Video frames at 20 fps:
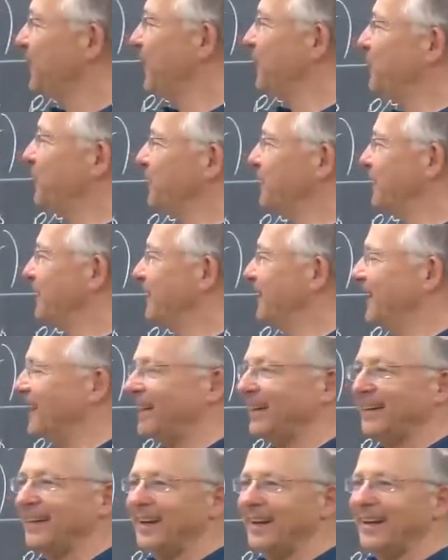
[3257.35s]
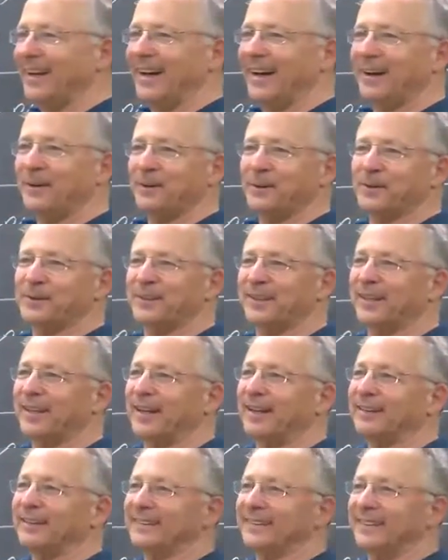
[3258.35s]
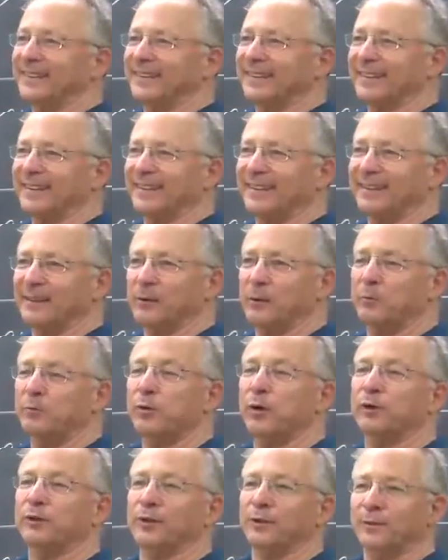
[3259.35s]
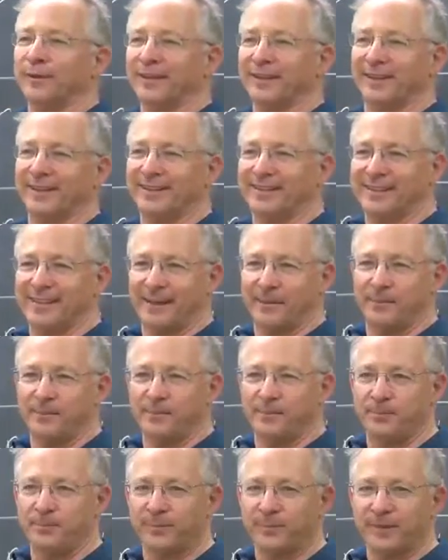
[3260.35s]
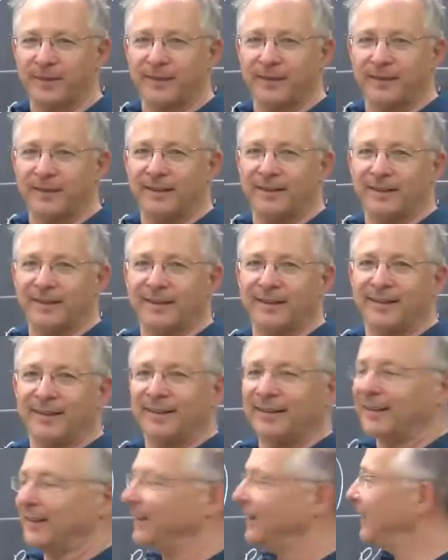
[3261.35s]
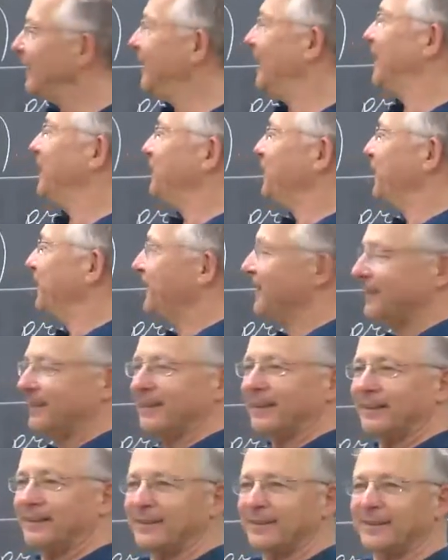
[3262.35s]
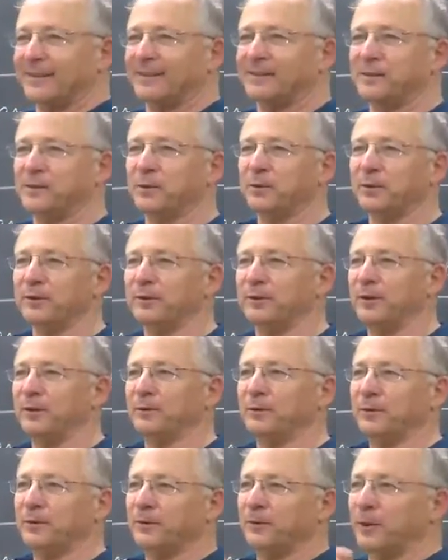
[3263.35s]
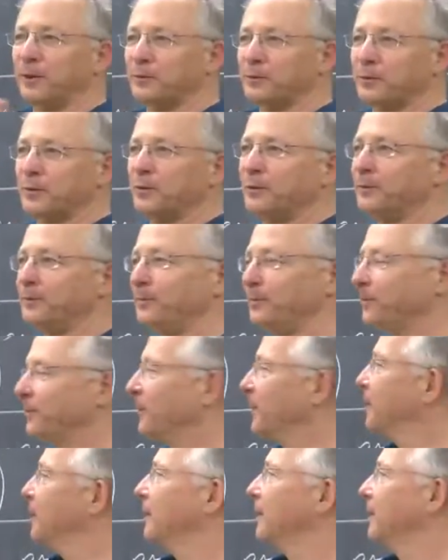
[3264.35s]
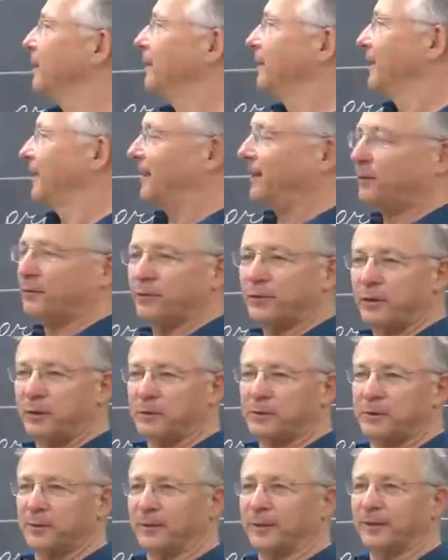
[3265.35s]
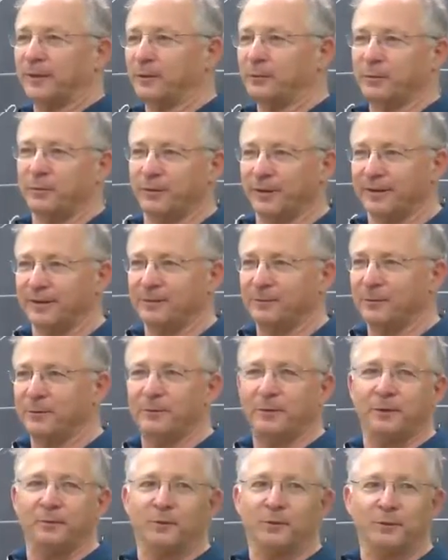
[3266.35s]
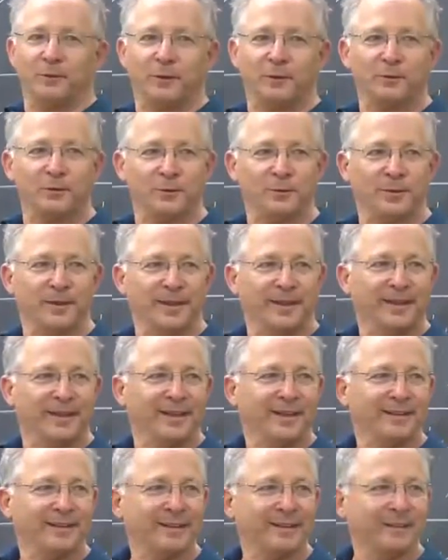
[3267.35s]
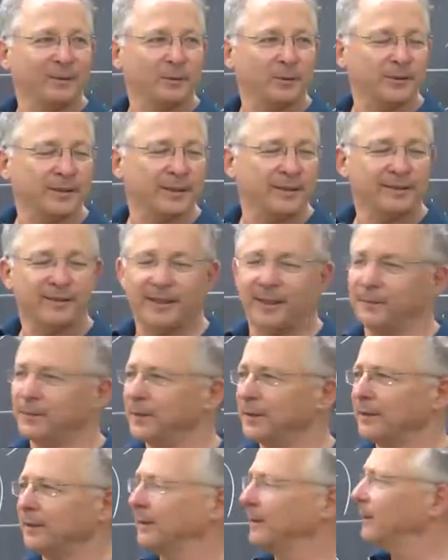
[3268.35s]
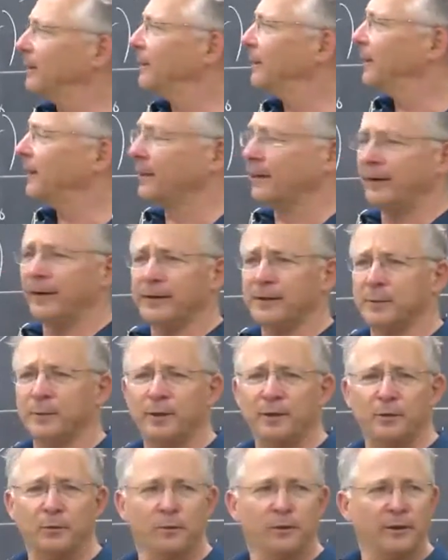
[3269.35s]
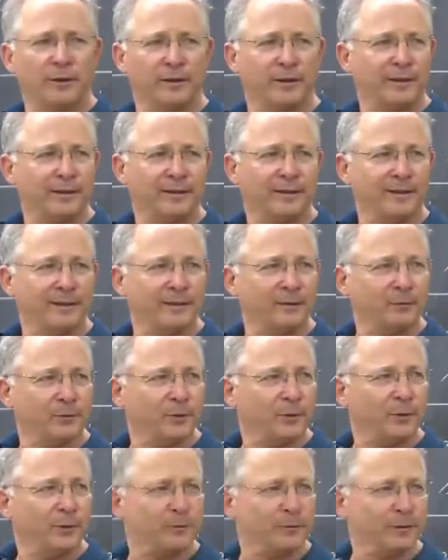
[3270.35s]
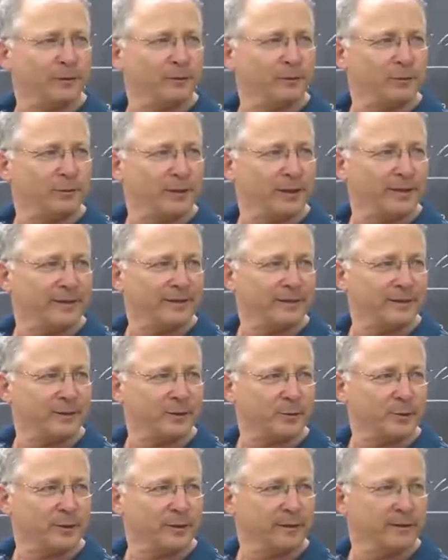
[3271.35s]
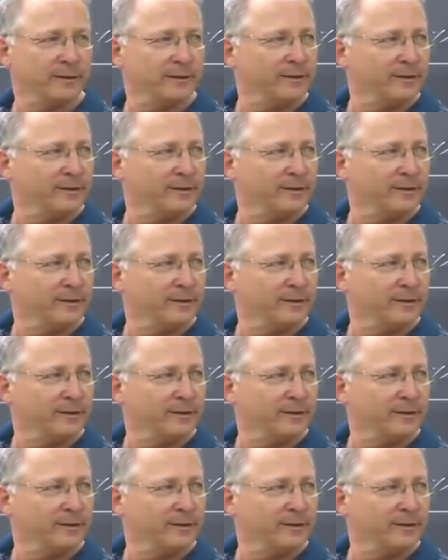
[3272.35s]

when I was a TA, I was guarding, uh, you know, proctoring an exam. A anyway, the students go to the washroom. Of course, you cannot prevent them from going to the washroom. And it was an exam in, in linear algebra. Do any of you already took linear algebra?